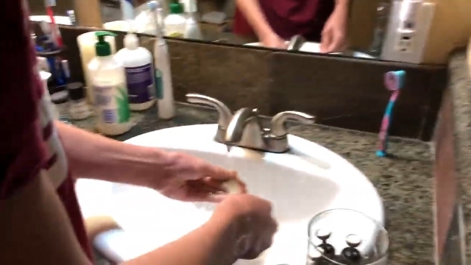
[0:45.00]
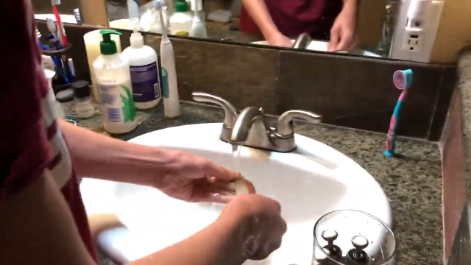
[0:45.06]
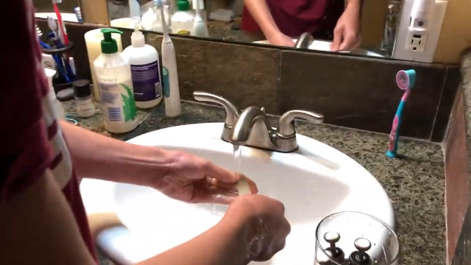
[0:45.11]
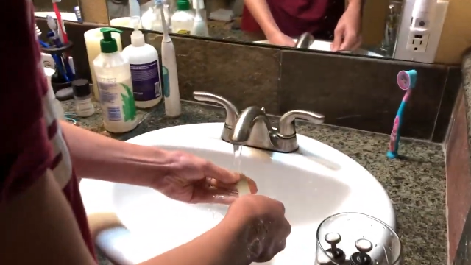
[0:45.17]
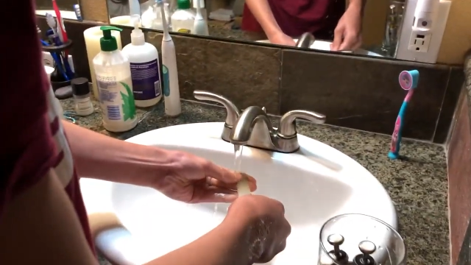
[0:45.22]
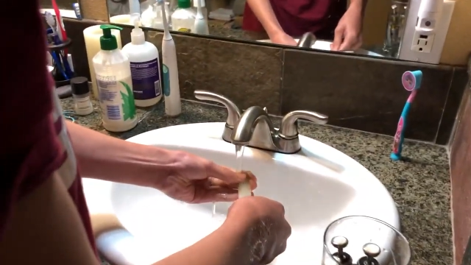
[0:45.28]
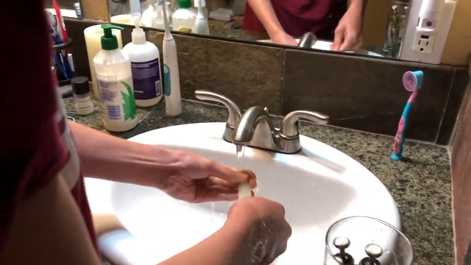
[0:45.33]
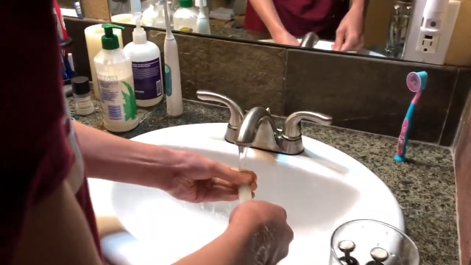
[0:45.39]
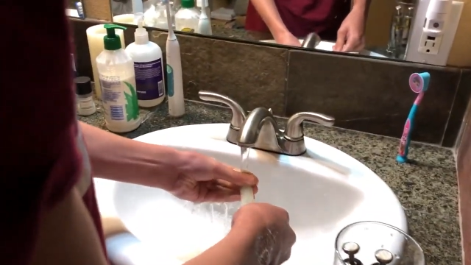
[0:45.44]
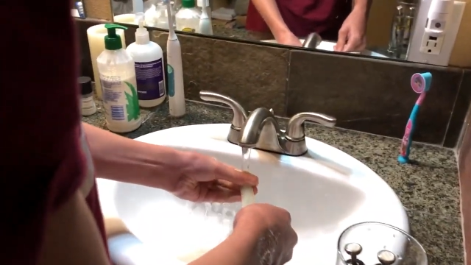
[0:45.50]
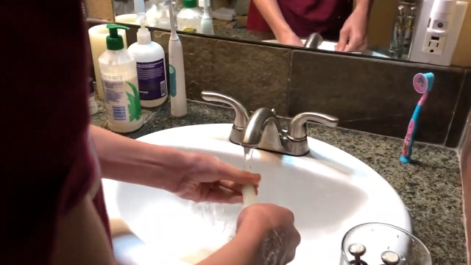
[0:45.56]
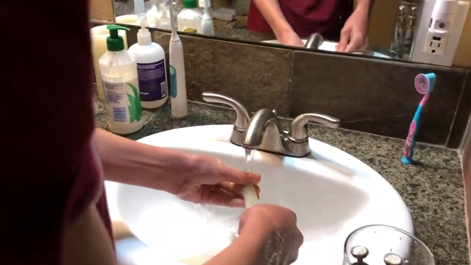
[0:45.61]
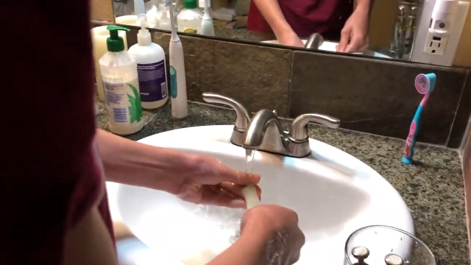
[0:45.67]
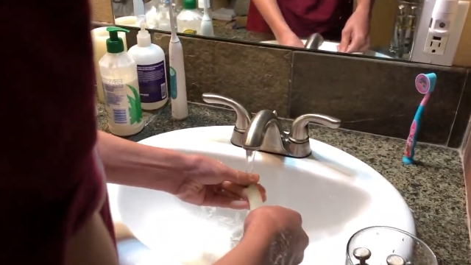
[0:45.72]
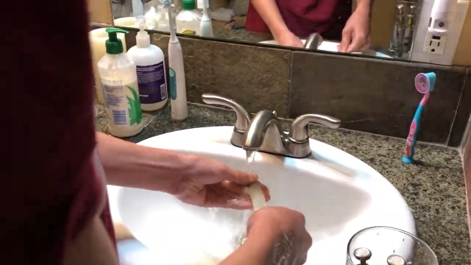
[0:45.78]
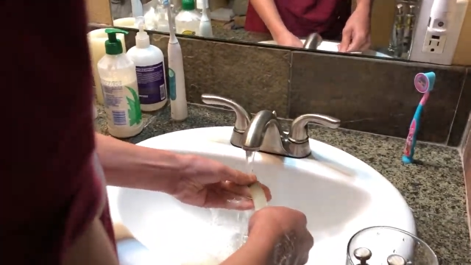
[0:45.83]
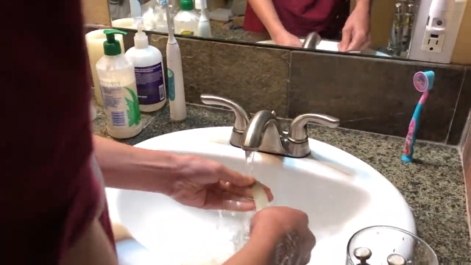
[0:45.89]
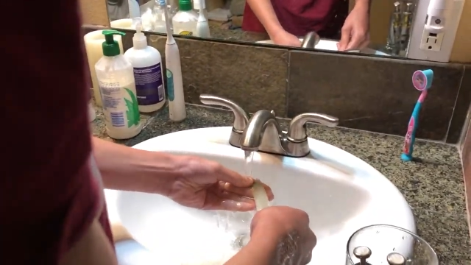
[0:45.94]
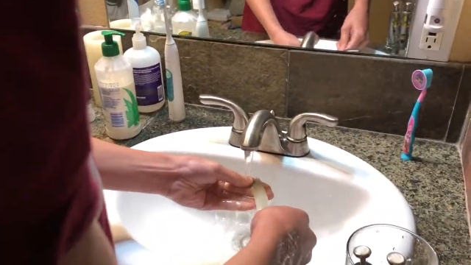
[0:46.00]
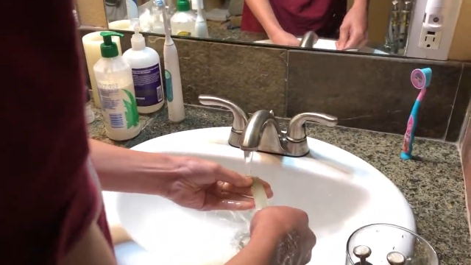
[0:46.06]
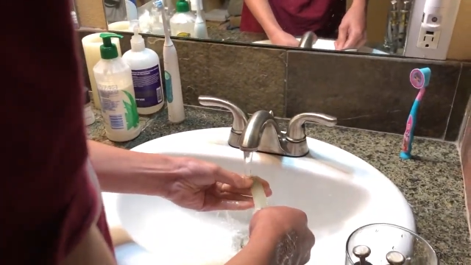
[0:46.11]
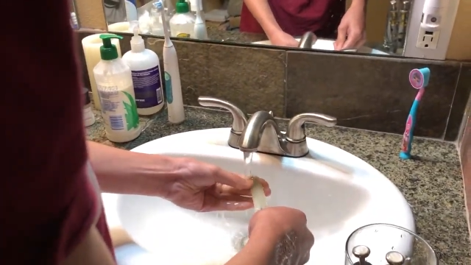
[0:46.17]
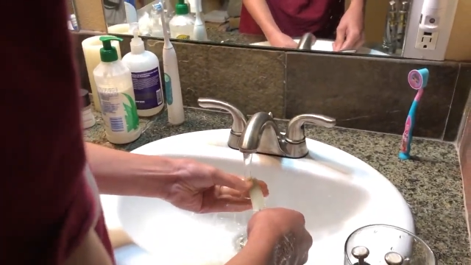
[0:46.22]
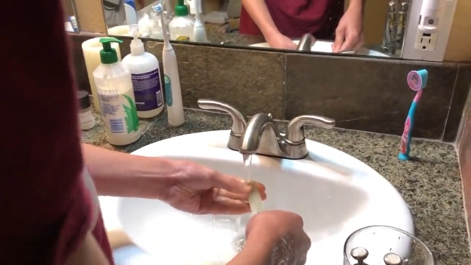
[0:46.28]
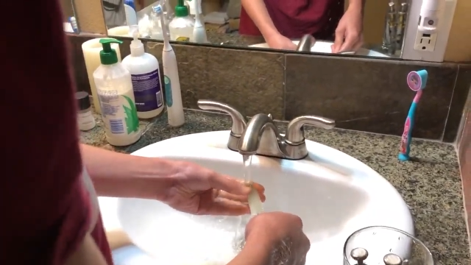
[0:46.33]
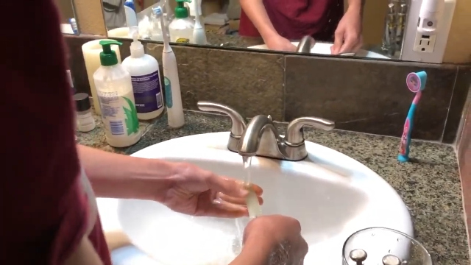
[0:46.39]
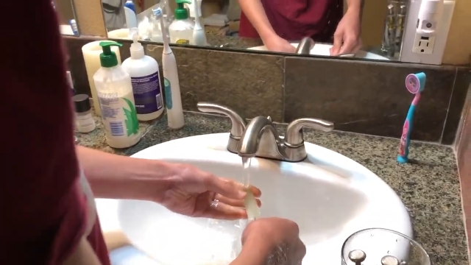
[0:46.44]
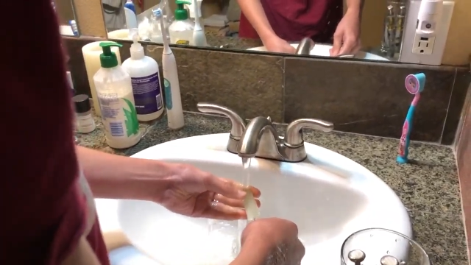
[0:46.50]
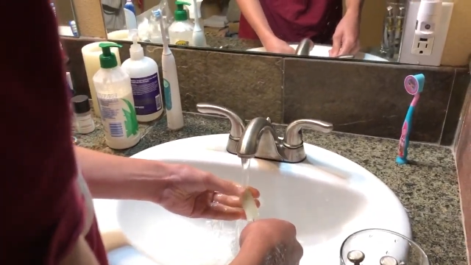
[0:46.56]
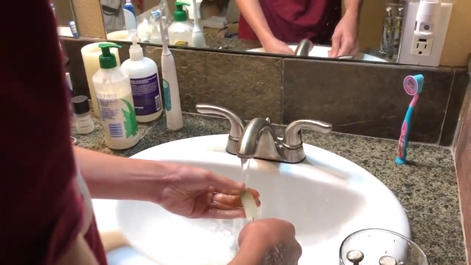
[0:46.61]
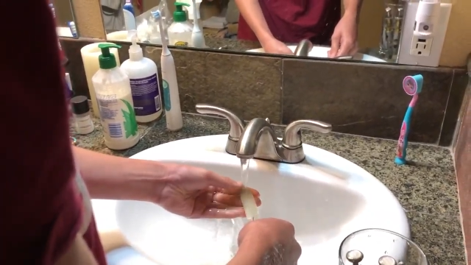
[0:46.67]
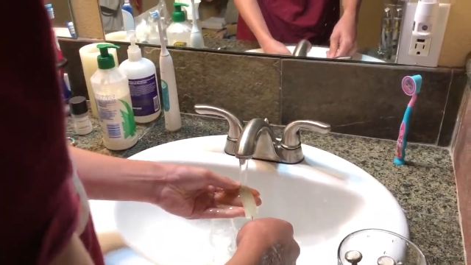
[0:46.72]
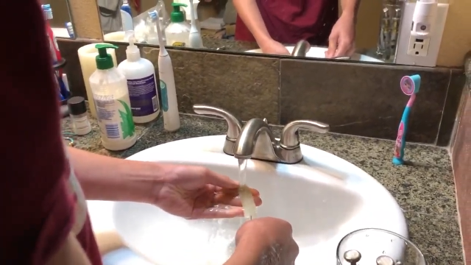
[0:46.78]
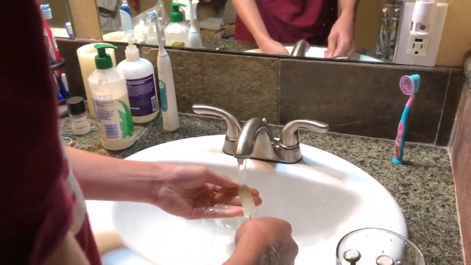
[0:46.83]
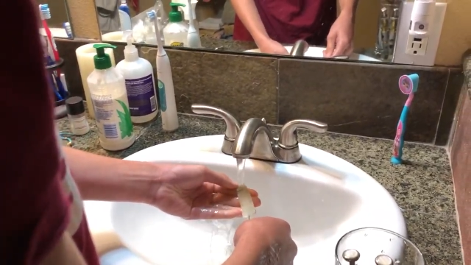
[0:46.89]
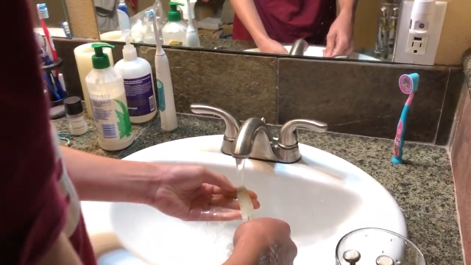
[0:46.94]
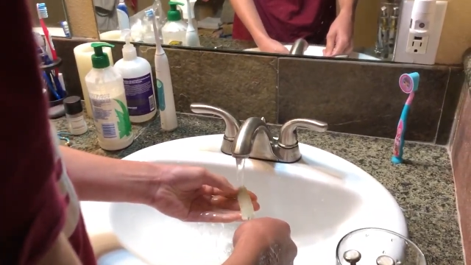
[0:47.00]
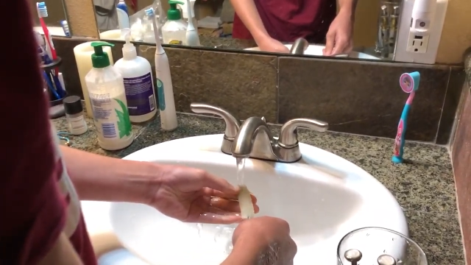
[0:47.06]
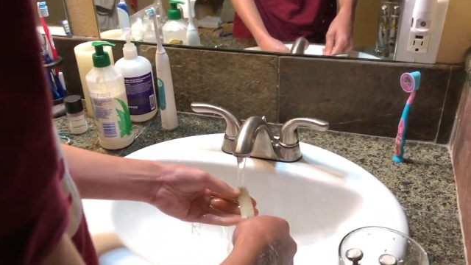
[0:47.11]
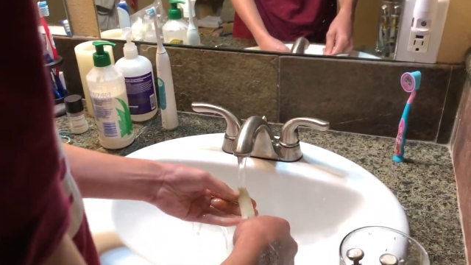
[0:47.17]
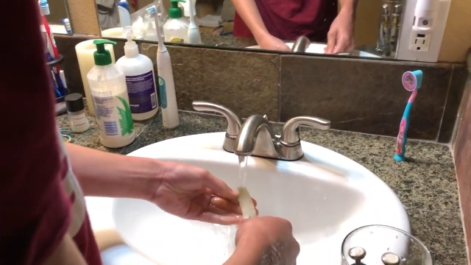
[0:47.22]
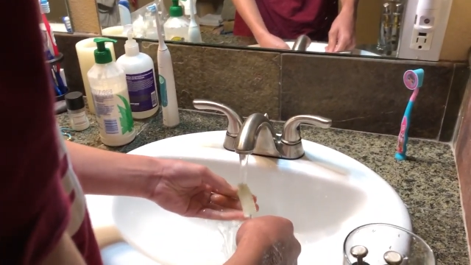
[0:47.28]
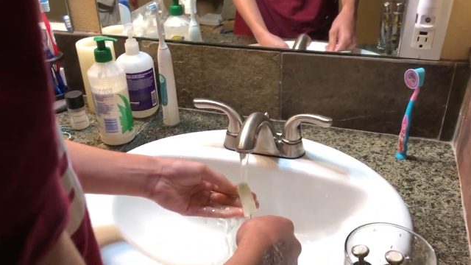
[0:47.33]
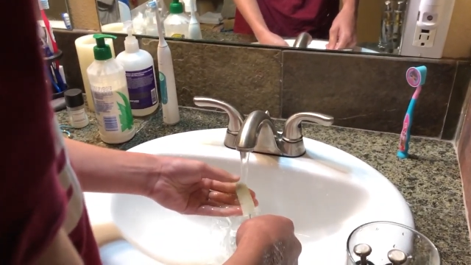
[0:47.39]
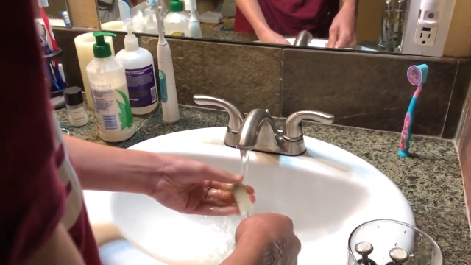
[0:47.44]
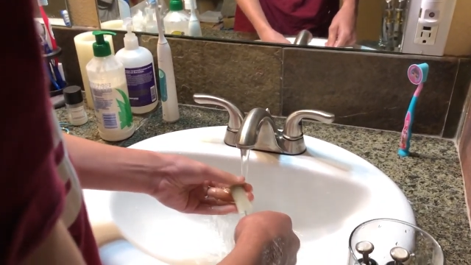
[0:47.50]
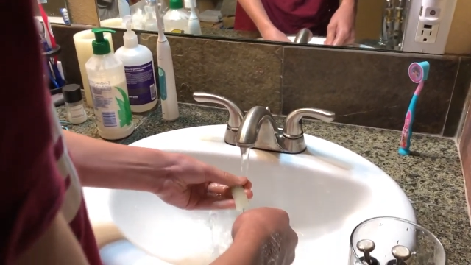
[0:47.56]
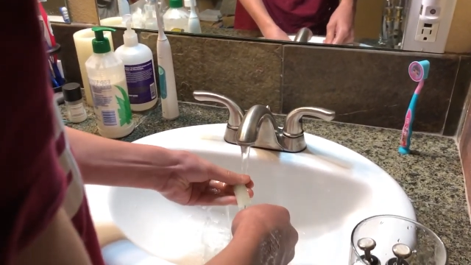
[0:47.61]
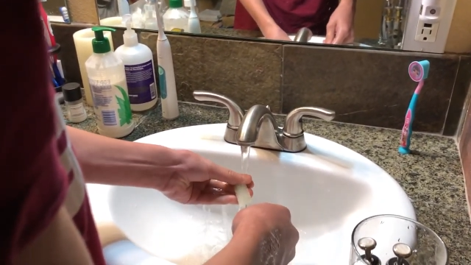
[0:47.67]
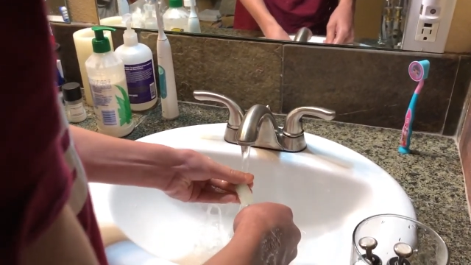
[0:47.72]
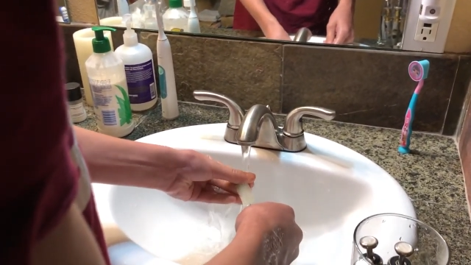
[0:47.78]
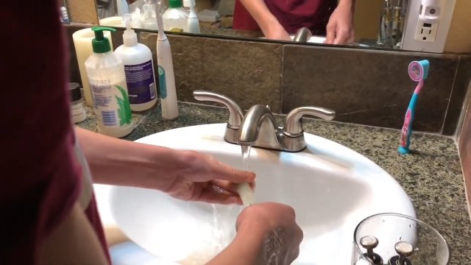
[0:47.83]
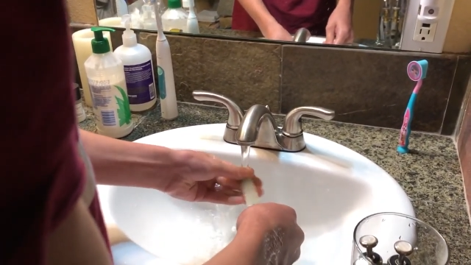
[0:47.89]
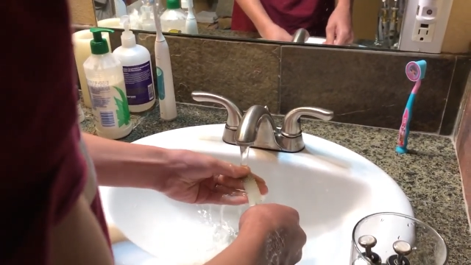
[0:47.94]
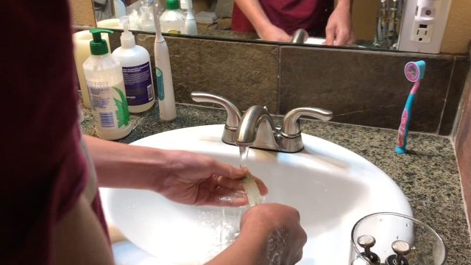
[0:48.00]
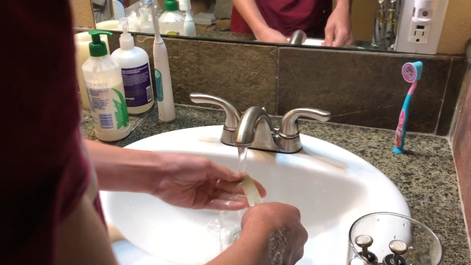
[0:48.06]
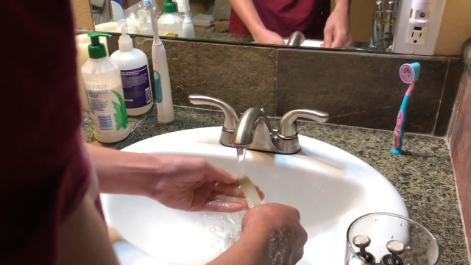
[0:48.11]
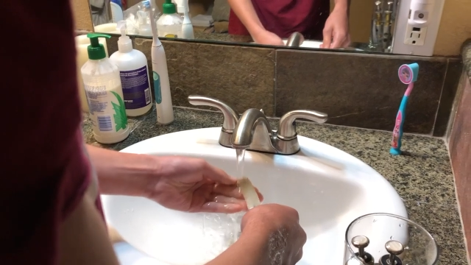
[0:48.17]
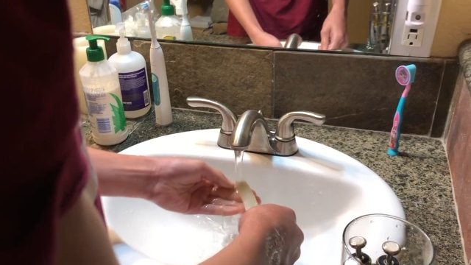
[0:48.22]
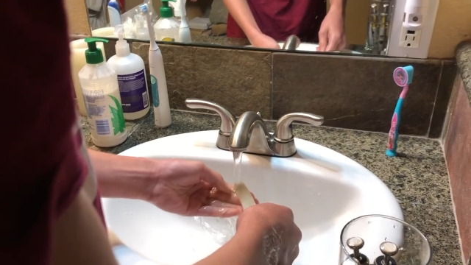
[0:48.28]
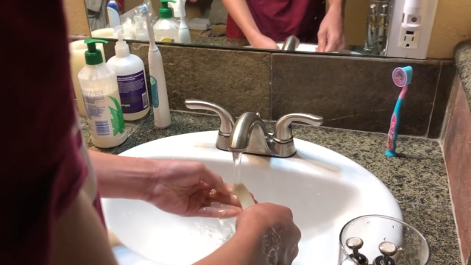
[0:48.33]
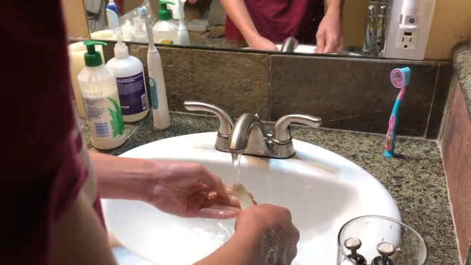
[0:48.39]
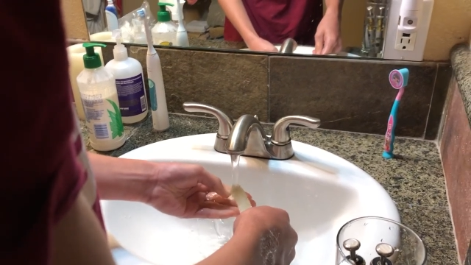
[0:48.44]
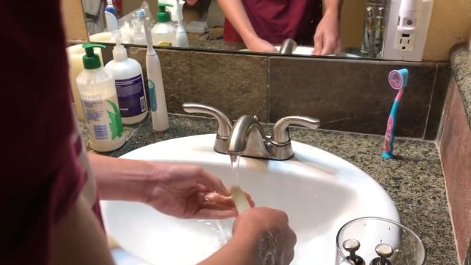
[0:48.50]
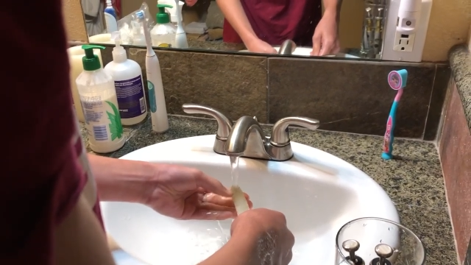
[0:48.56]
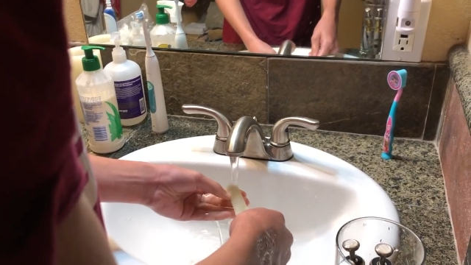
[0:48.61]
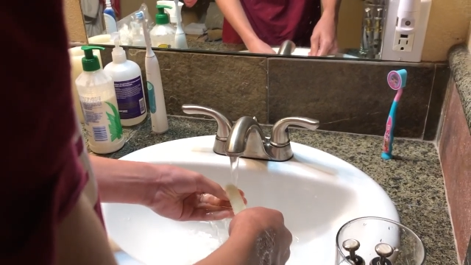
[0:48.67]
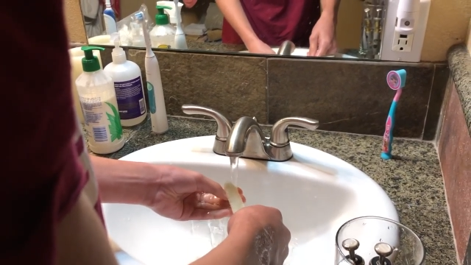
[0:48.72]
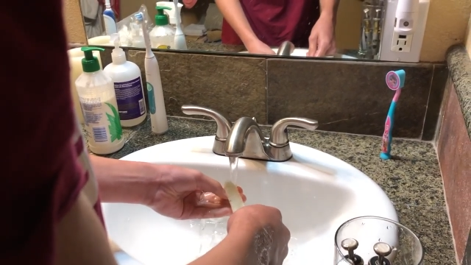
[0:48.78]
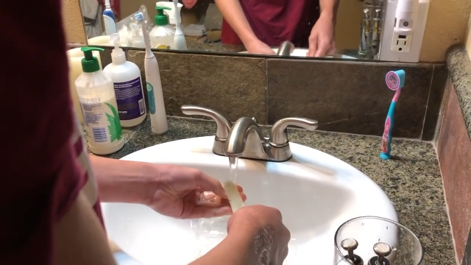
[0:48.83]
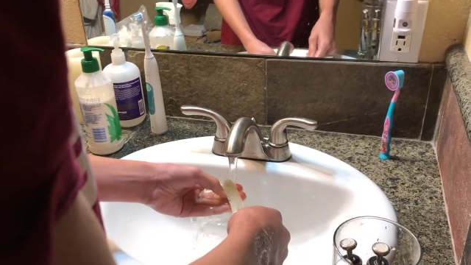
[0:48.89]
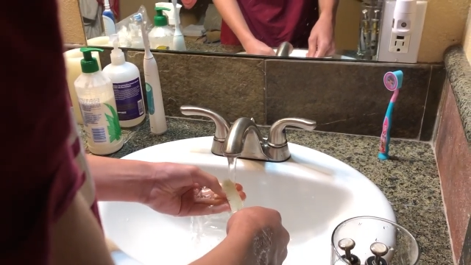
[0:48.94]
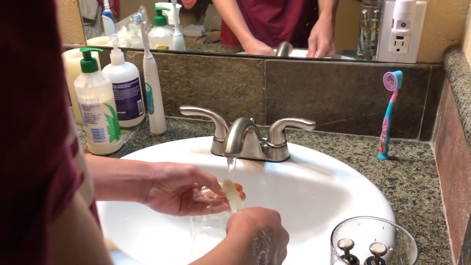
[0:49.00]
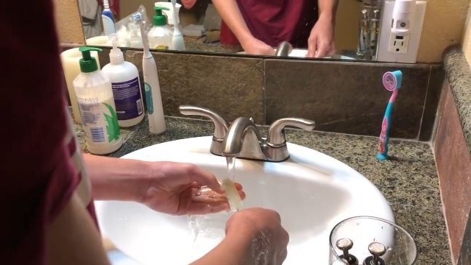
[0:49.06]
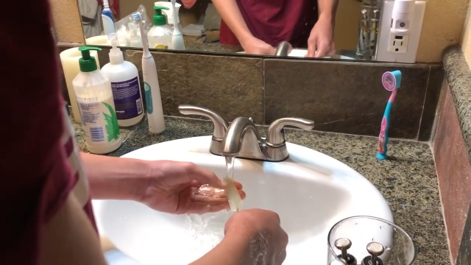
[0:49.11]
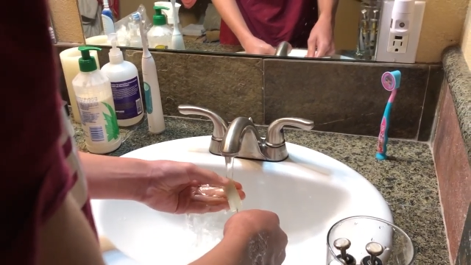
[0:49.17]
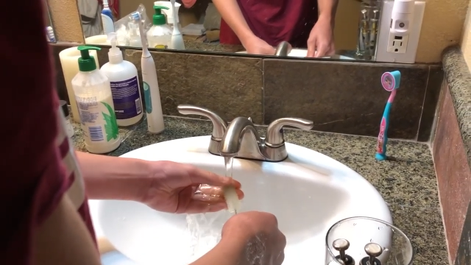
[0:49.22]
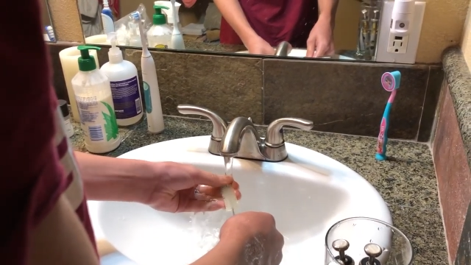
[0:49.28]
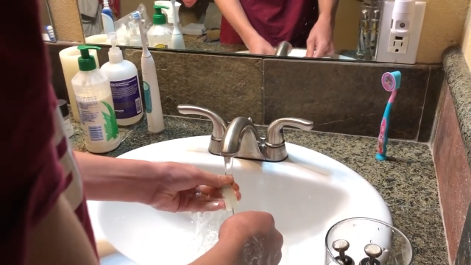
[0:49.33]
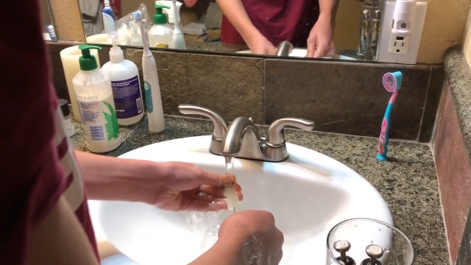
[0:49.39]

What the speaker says: [unreadable: no face in view]